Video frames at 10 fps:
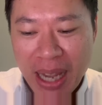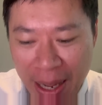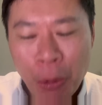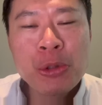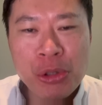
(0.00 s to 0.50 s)
I
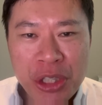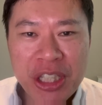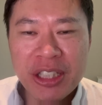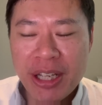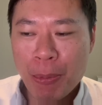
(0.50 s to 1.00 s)
also
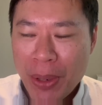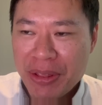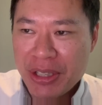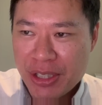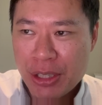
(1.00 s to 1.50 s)
hear that
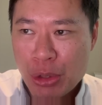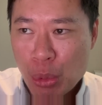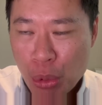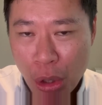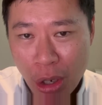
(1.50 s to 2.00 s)
when nurses
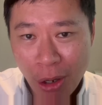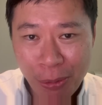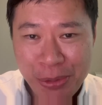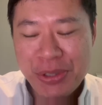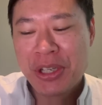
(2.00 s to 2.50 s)
do
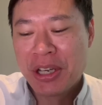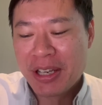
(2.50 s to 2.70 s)
calls,